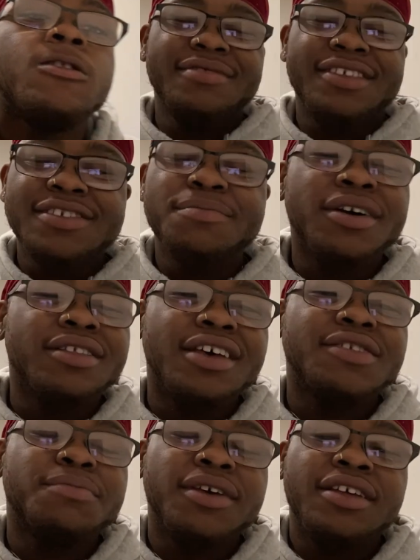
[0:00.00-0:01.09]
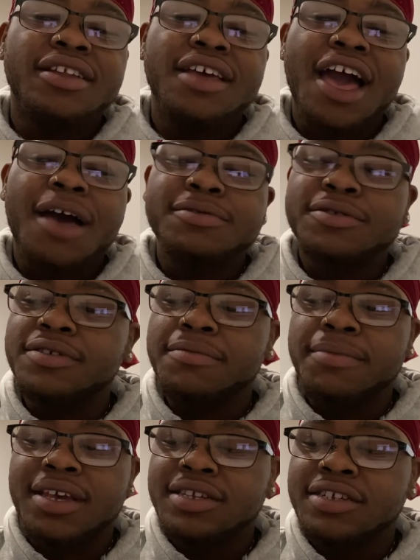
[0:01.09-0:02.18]
This month has been absolutely
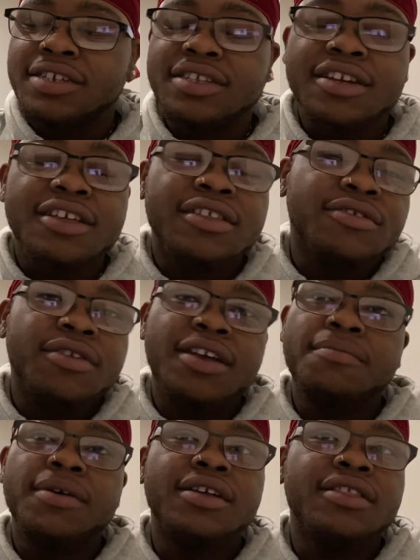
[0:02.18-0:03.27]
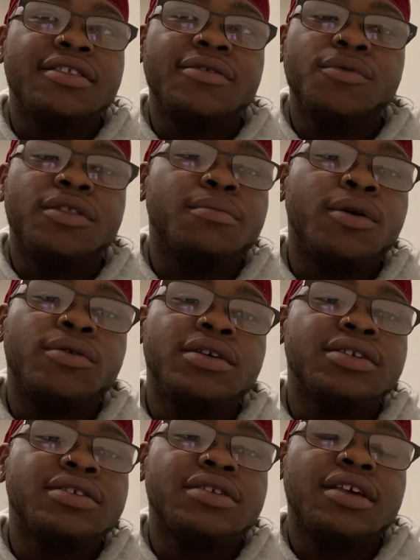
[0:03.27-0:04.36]
amazing. Just another great month with
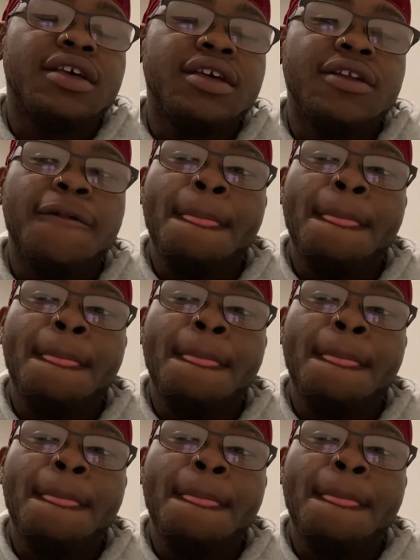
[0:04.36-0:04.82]
Motus, and